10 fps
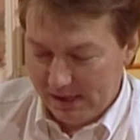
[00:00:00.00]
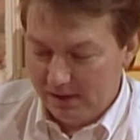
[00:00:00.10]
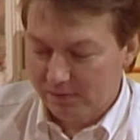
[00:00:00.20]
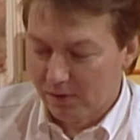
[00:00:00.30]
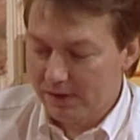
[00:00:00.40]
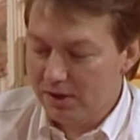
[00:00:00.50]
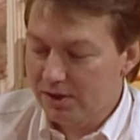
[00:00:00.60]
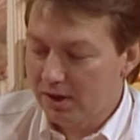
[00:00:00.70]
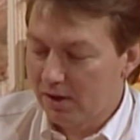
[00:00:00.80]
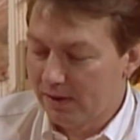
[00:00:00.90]
for this
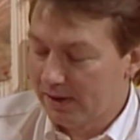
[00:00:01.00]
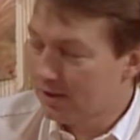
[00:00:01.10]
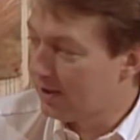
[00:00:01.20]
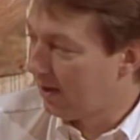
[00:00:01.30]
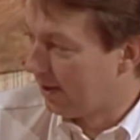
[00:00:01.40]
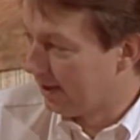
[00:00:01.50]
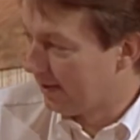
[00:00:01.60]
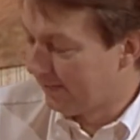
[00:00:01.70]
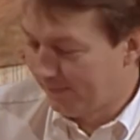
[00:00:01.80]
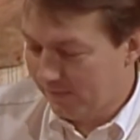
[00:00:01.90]
show in this area.
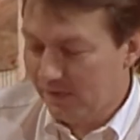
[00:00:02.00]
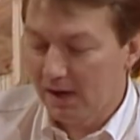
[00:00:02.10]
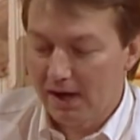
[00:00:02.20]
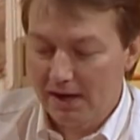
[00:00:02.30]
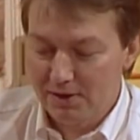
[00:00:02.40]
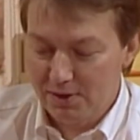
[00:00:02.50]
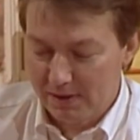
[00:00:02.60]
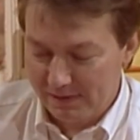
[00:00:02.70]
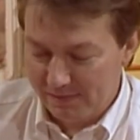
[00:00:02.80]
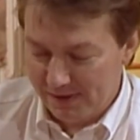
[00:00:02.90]
I
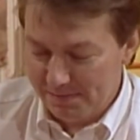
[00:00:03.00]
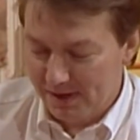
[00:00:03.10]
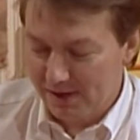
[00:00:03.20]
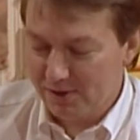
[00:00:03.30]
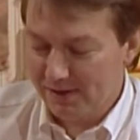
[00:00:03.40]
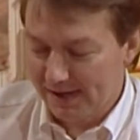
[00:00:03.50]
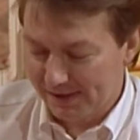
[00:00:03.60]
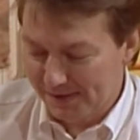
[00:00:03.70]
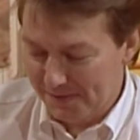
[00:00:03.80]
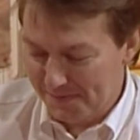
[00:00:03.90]
enjoy it very much. Thank you.